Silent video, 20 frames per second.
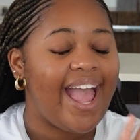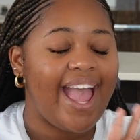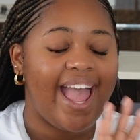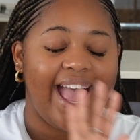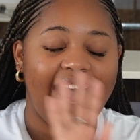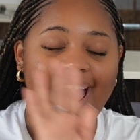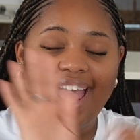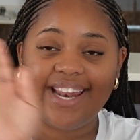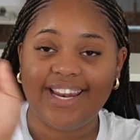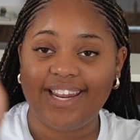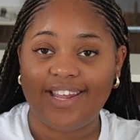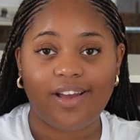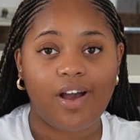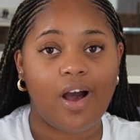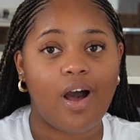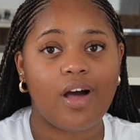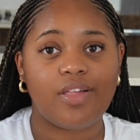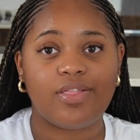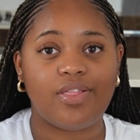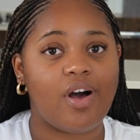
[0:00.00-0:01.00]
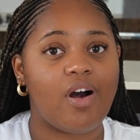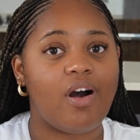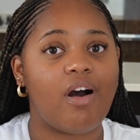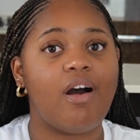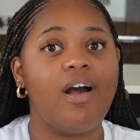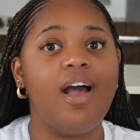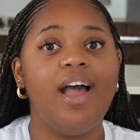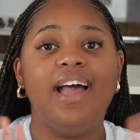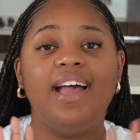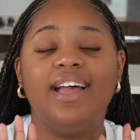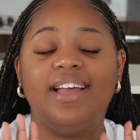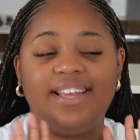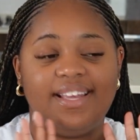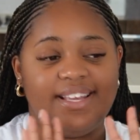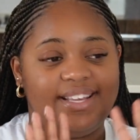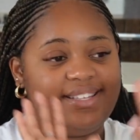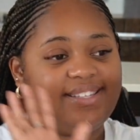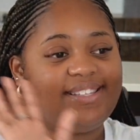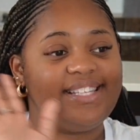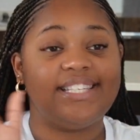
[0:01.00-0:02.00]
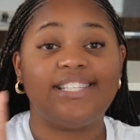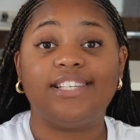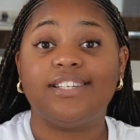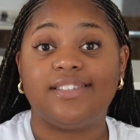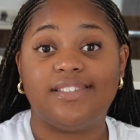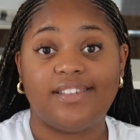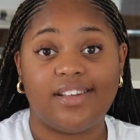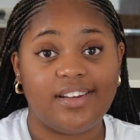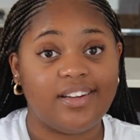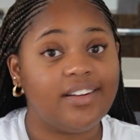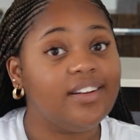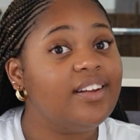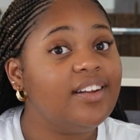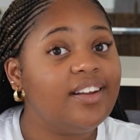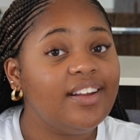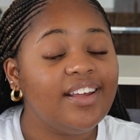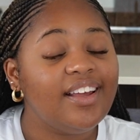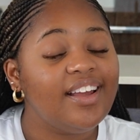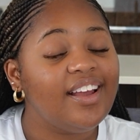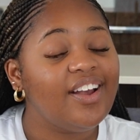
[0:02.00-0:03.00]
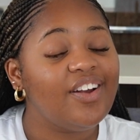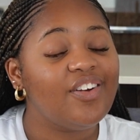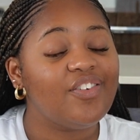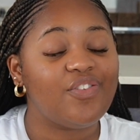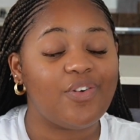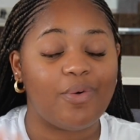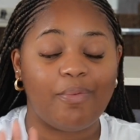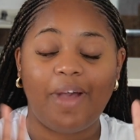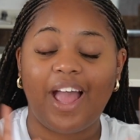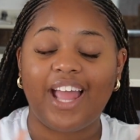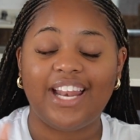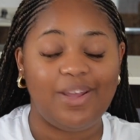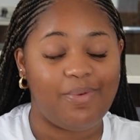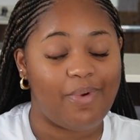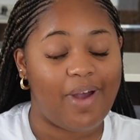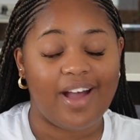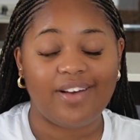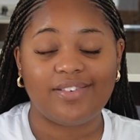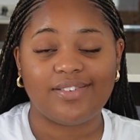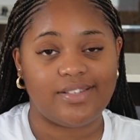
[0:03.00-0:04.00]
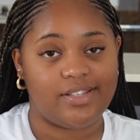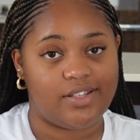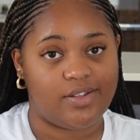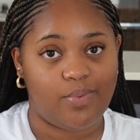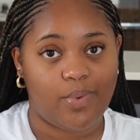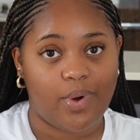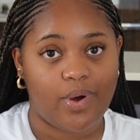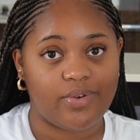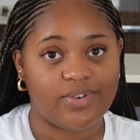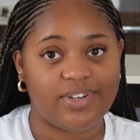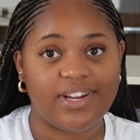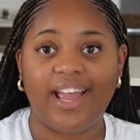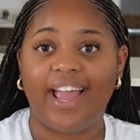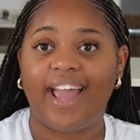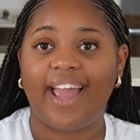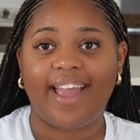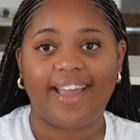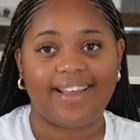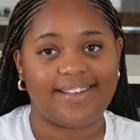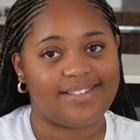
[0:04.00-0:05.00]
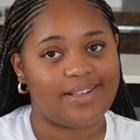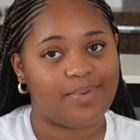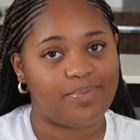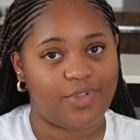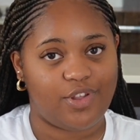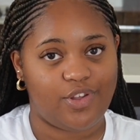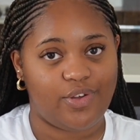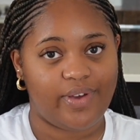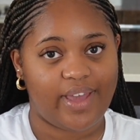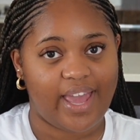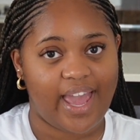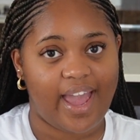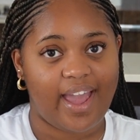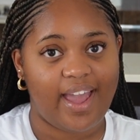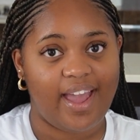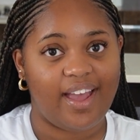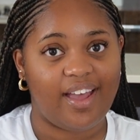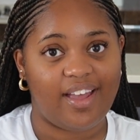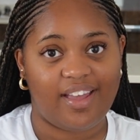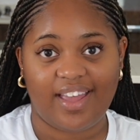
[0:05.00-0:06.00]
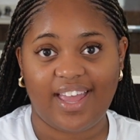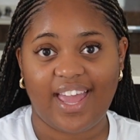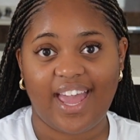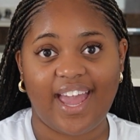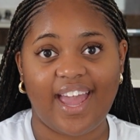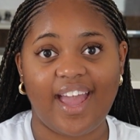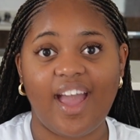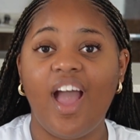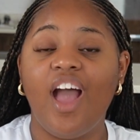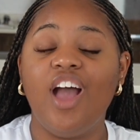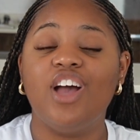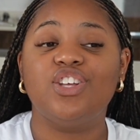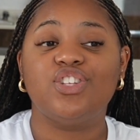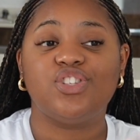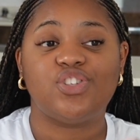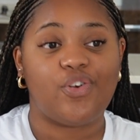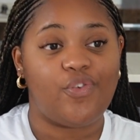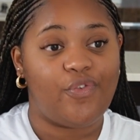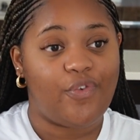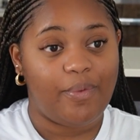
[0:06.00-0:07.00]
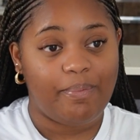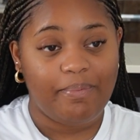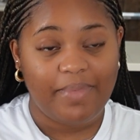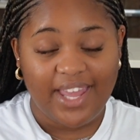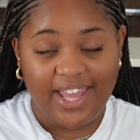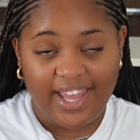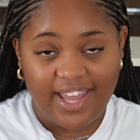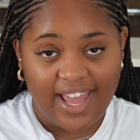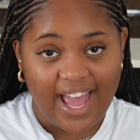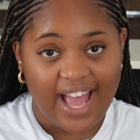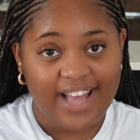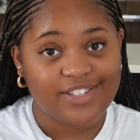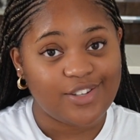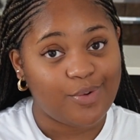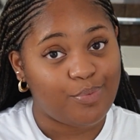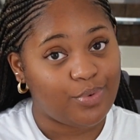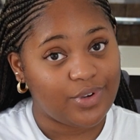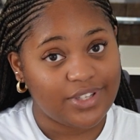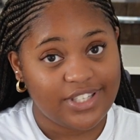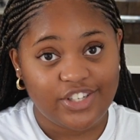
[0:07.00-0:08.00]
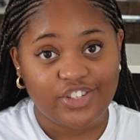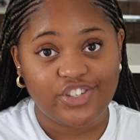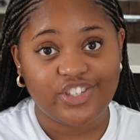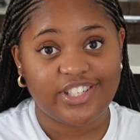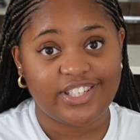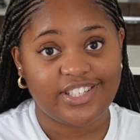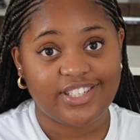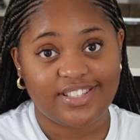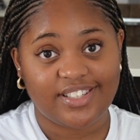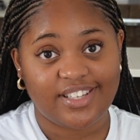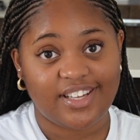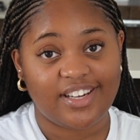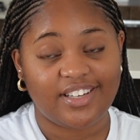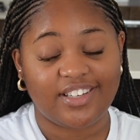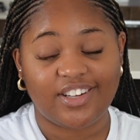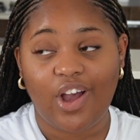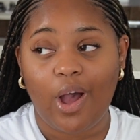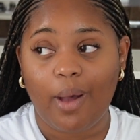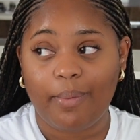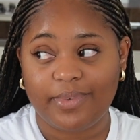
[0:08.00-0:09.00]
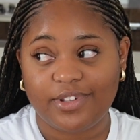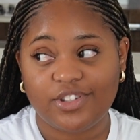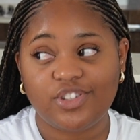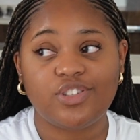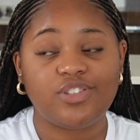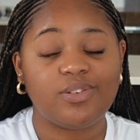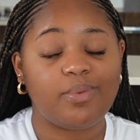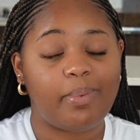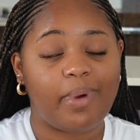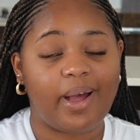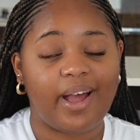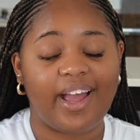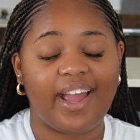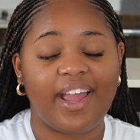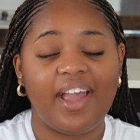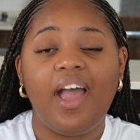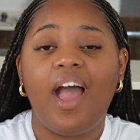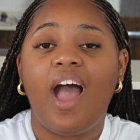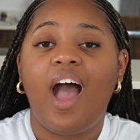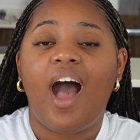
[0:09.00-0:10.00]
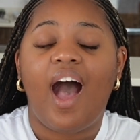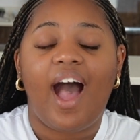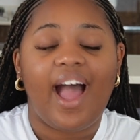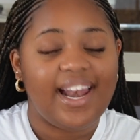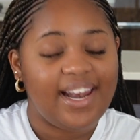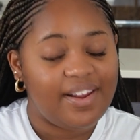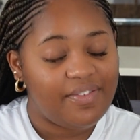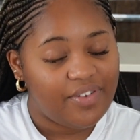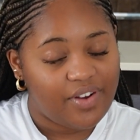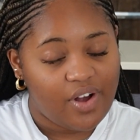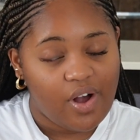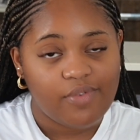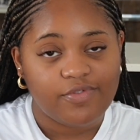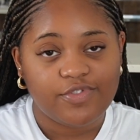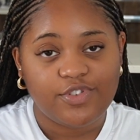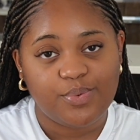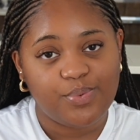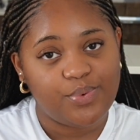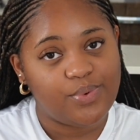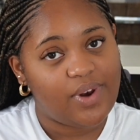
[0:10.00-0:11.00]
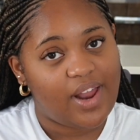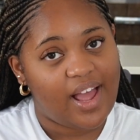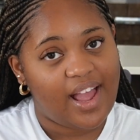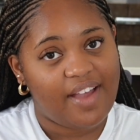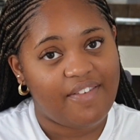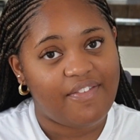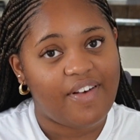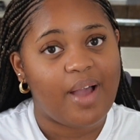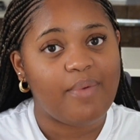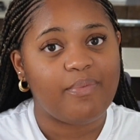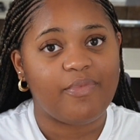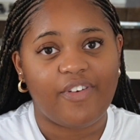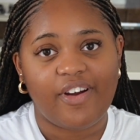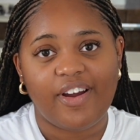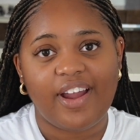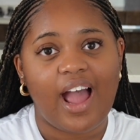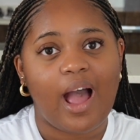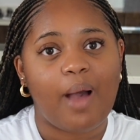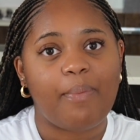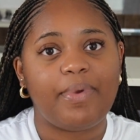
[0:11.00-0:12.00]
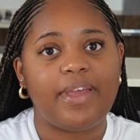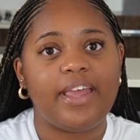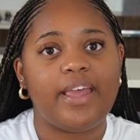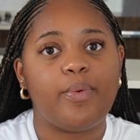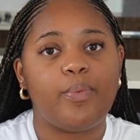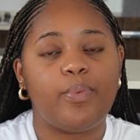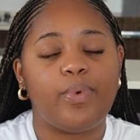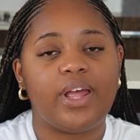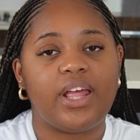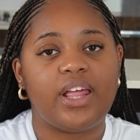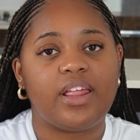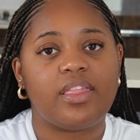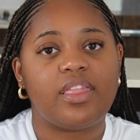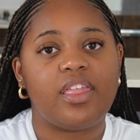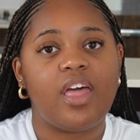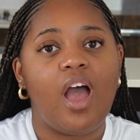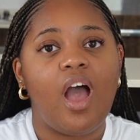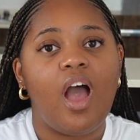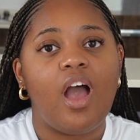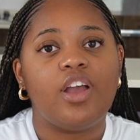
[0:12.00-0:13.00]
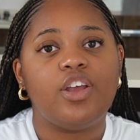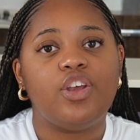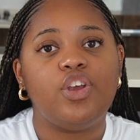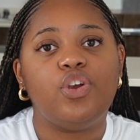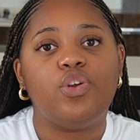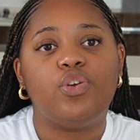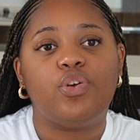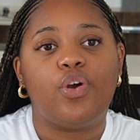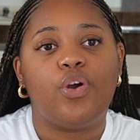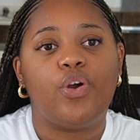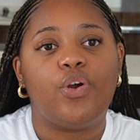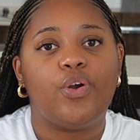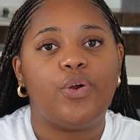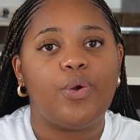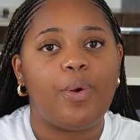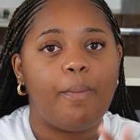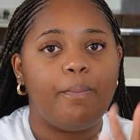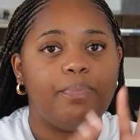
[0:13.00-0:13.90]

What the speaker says: any other citizen from anywhere else in the world except the UK, okay? So for me, as a British citizen coming to Dubai, I live a comfortable life. I'm very happy with, you know,